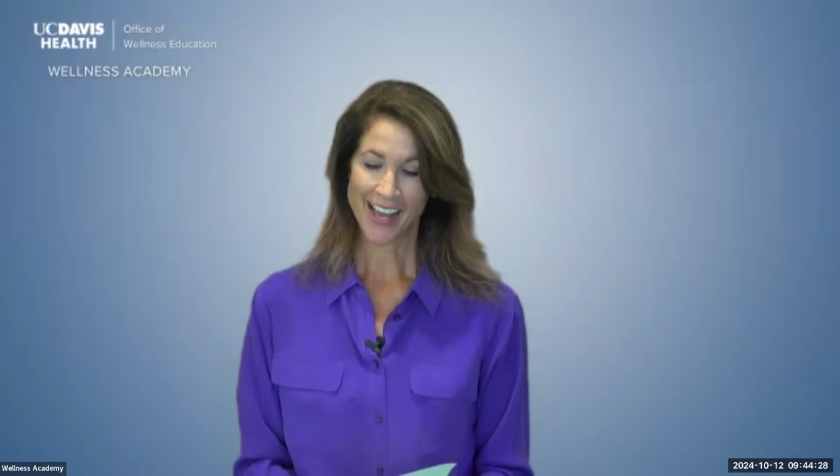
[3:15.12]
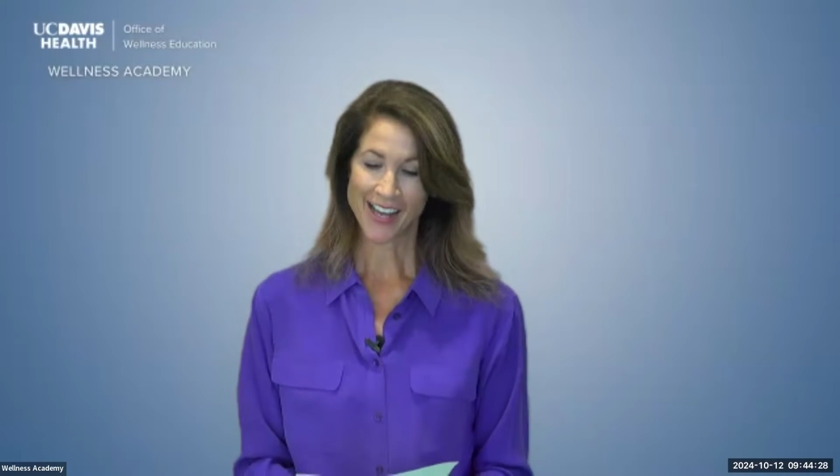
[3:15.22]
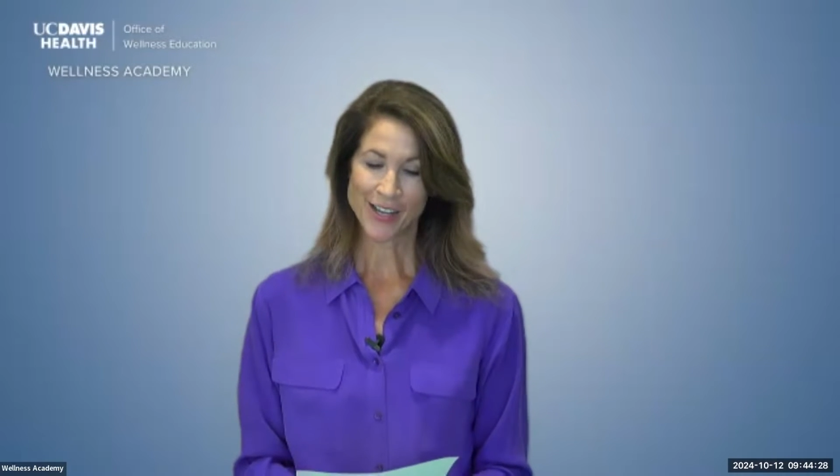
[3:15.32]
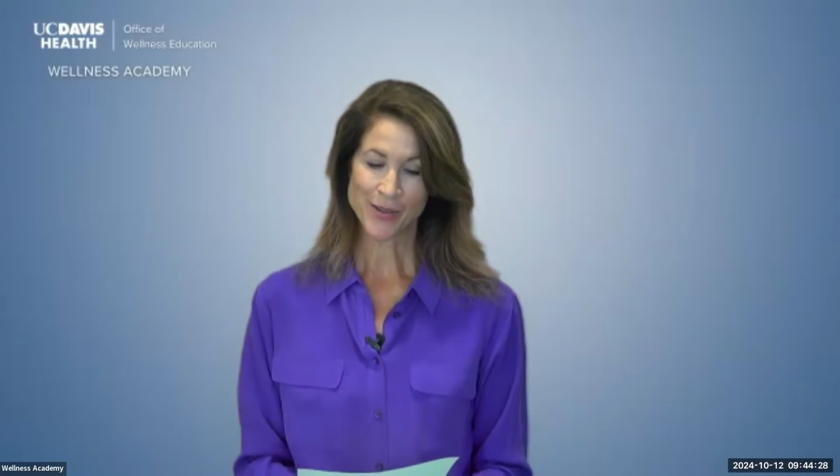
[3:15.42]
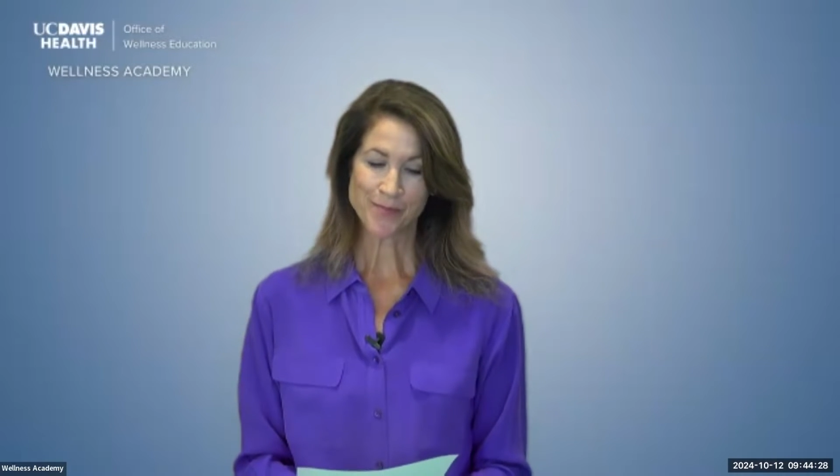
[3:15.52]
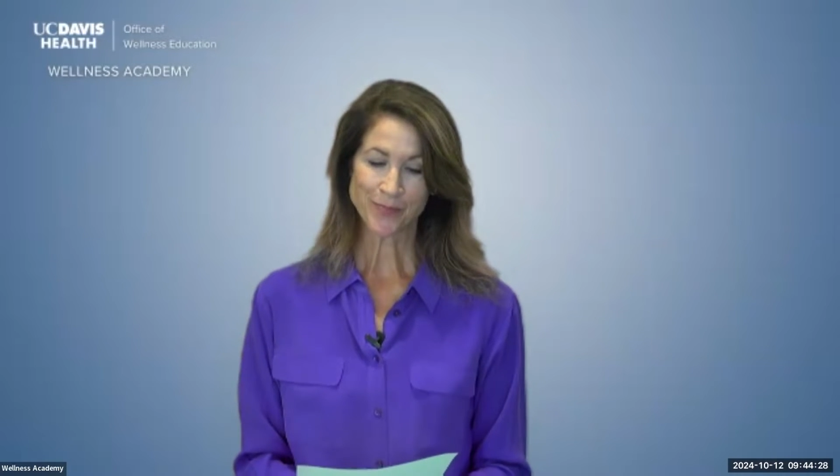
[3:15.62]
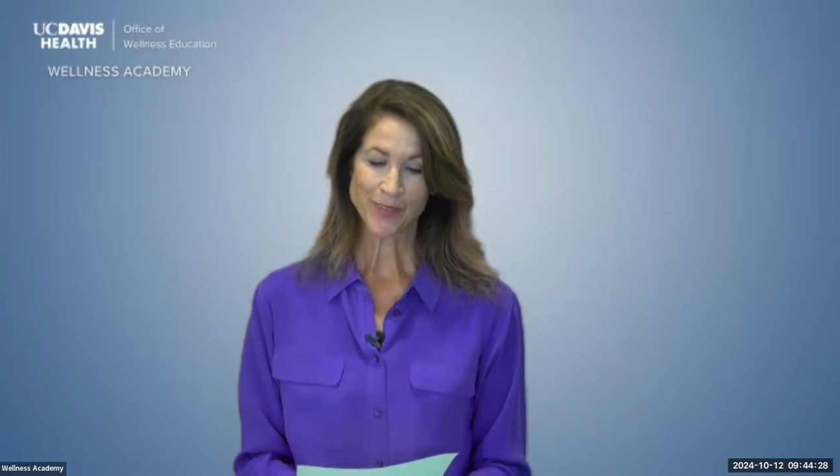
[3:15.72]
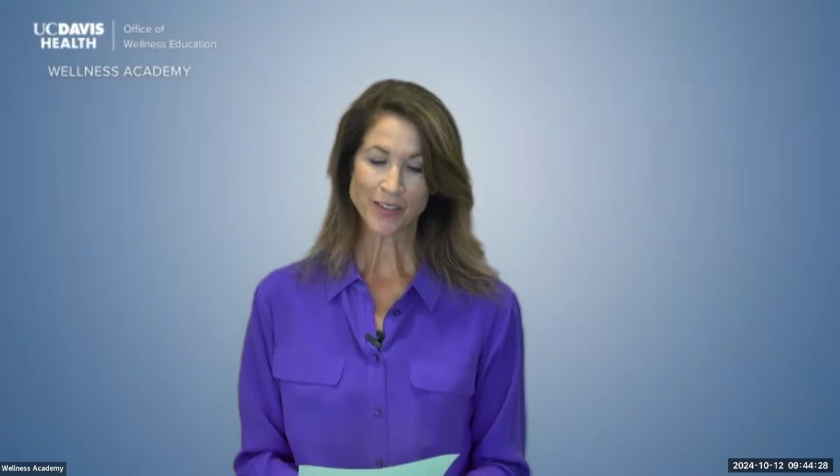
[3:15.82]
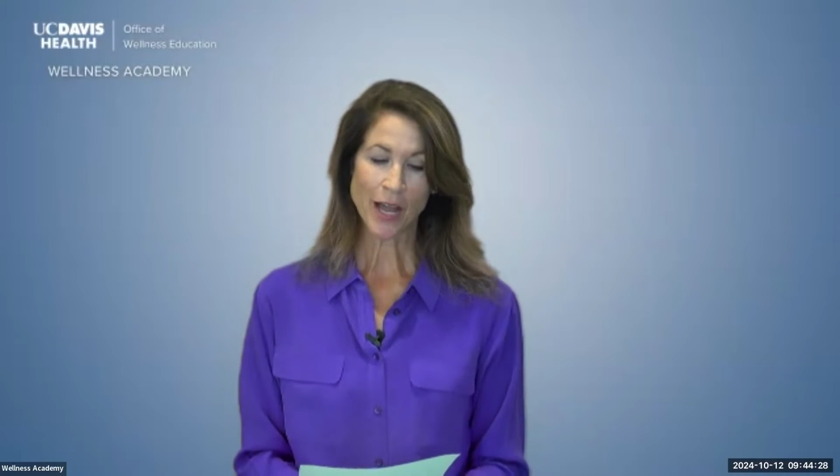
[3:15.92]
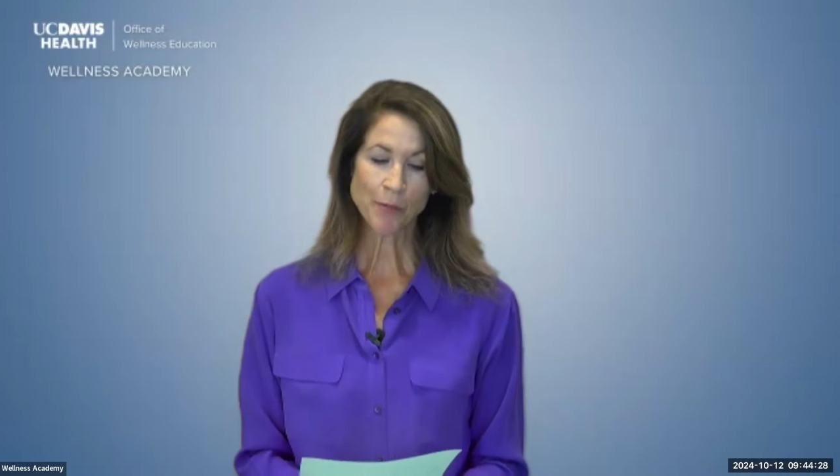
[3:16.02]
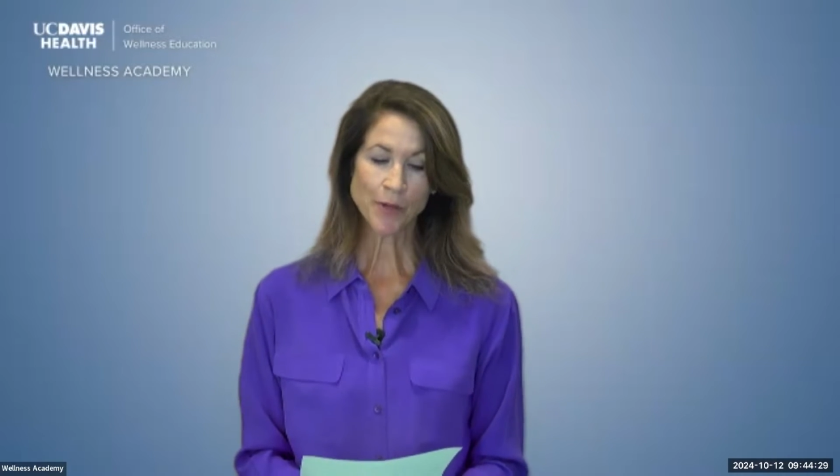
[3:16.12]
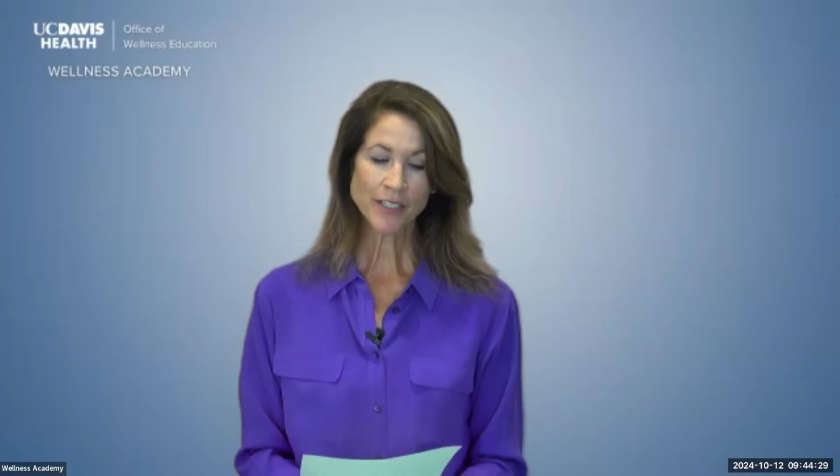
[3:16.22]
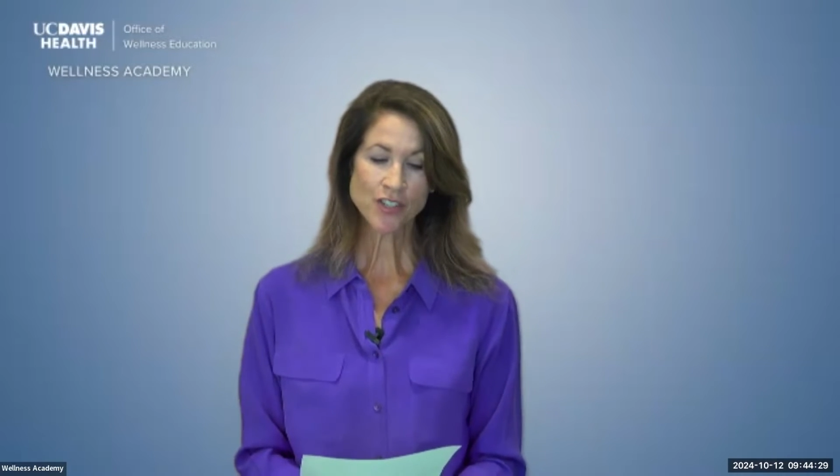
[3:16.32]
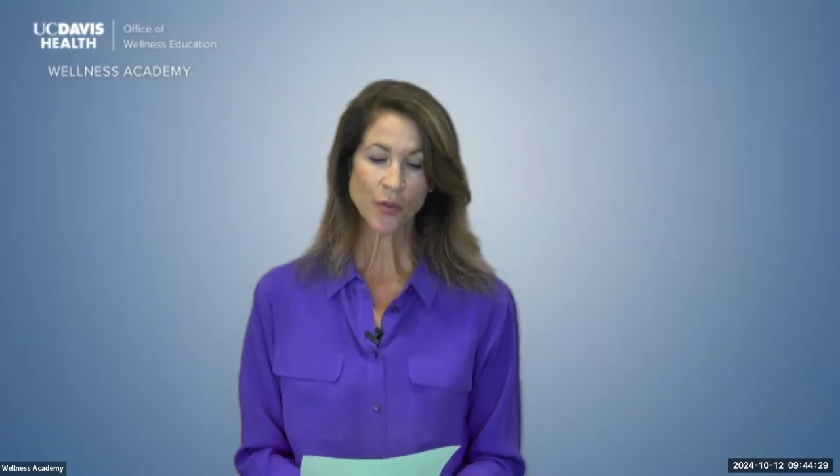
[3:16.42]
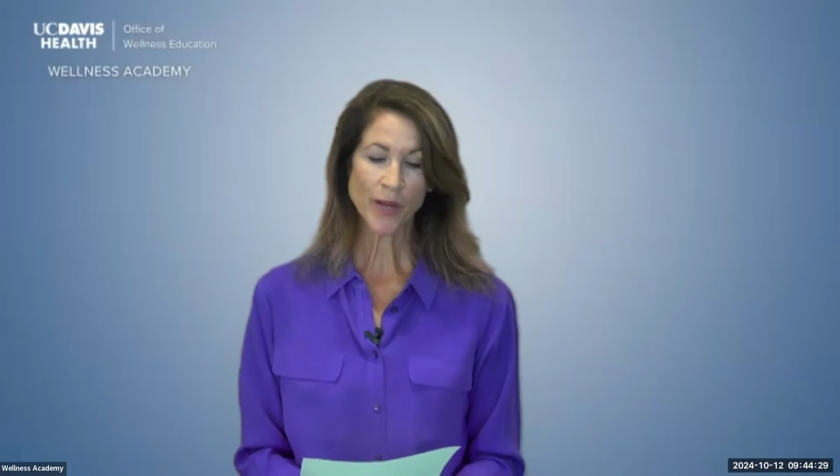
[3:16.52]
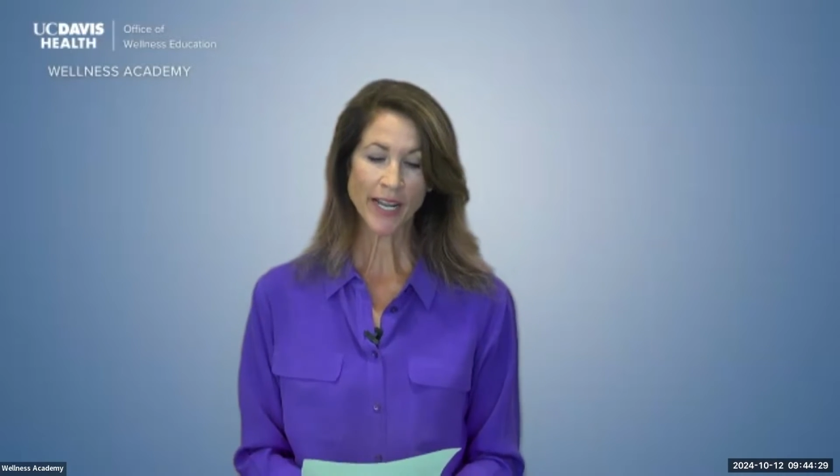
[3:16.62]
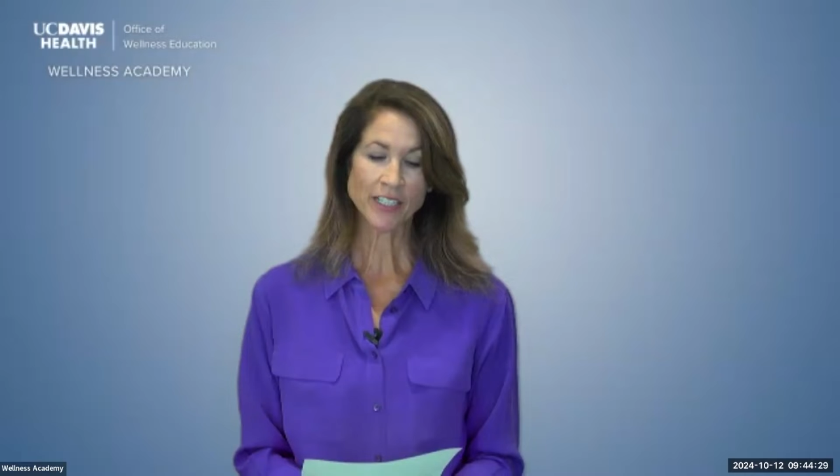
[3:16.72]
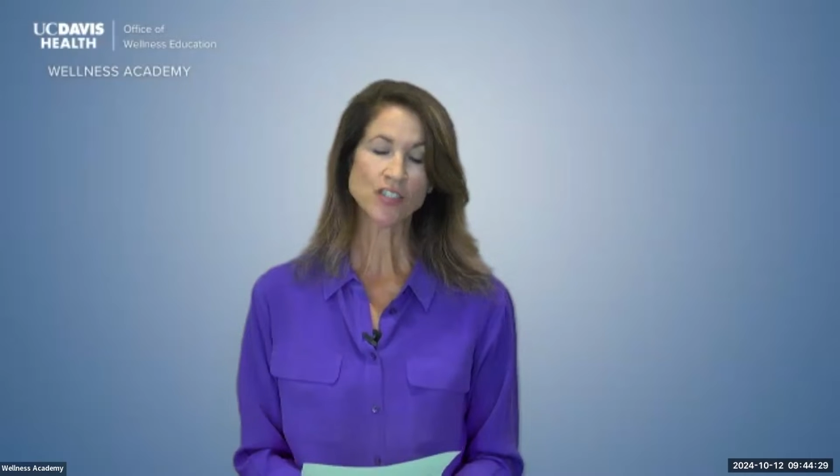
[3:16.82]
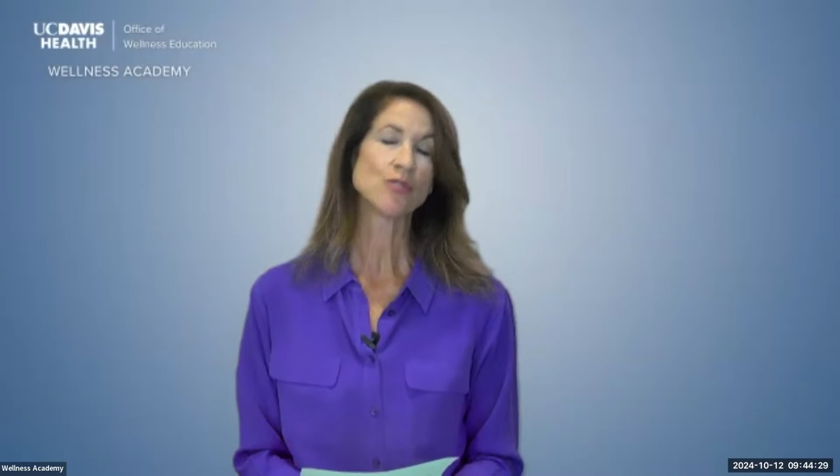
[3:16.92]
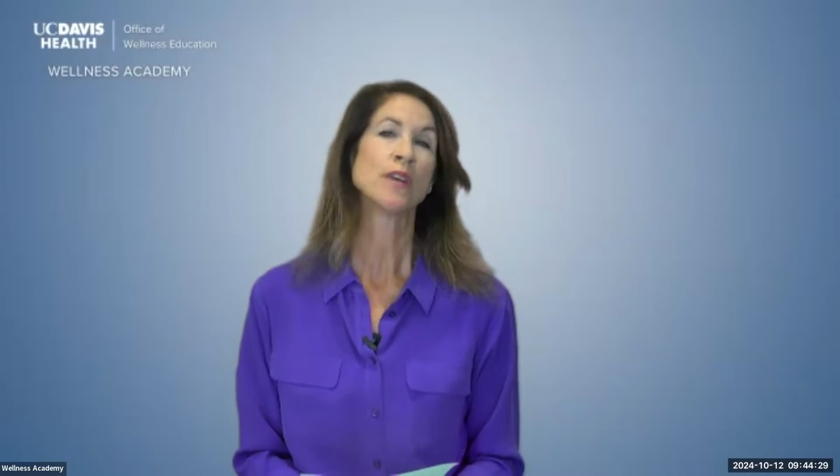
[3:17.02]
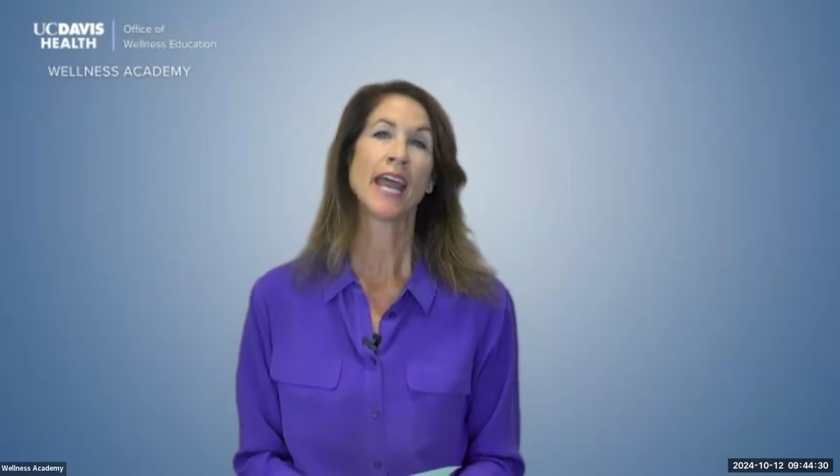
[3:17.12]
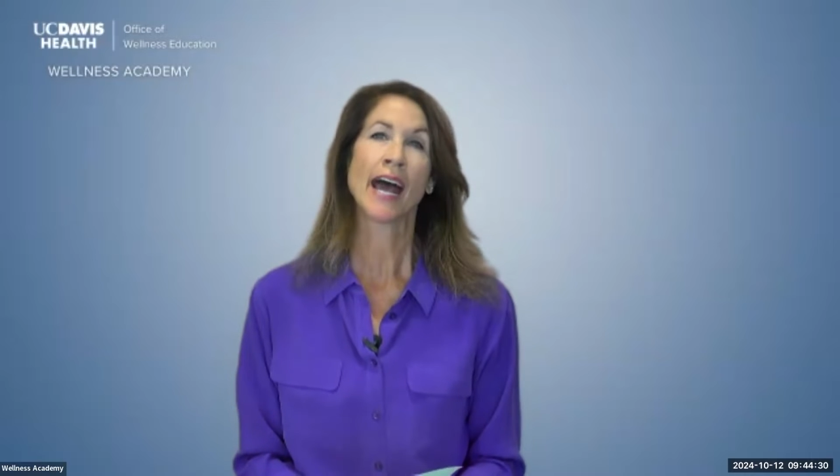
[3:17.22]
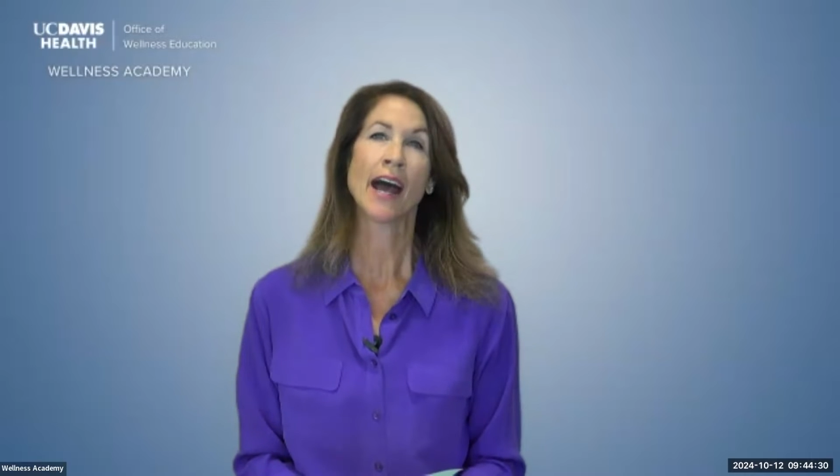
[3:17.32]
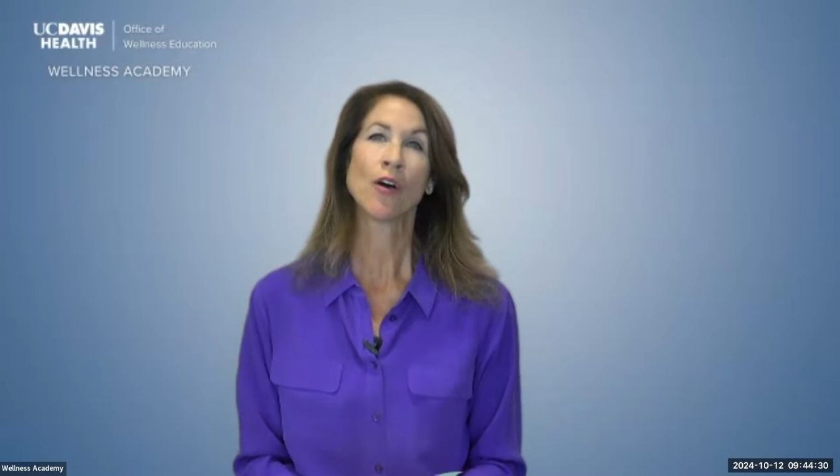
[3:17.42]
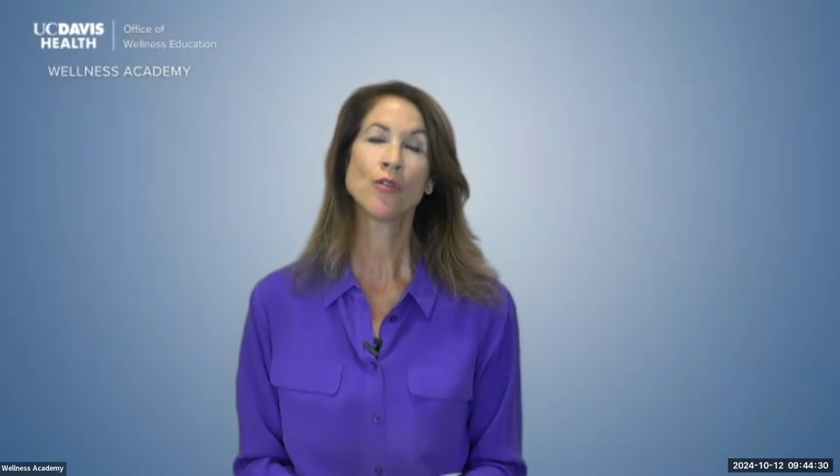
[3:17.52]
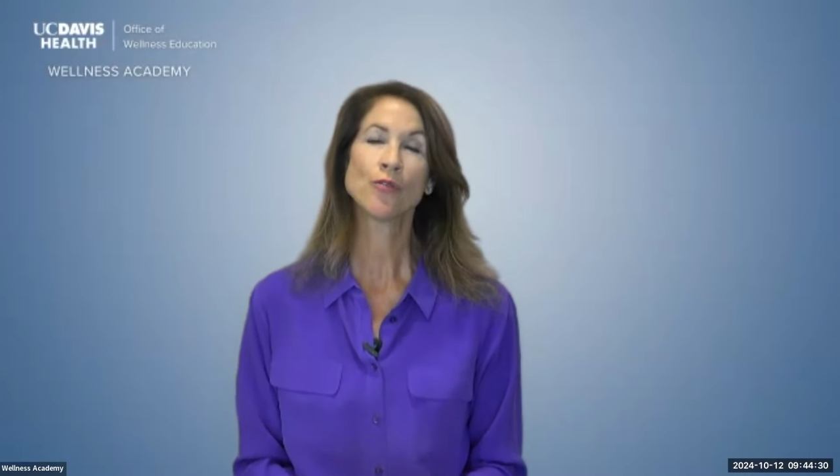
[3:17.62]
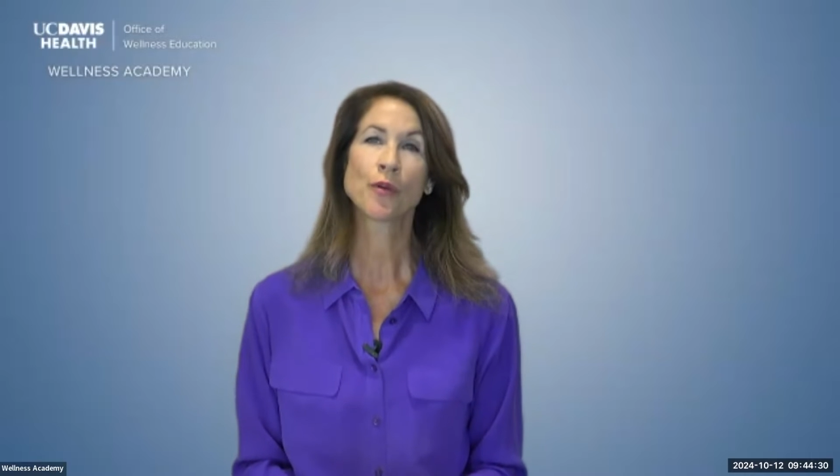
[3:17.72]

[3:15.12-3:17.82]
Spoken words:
I'm wanting to know what I can do now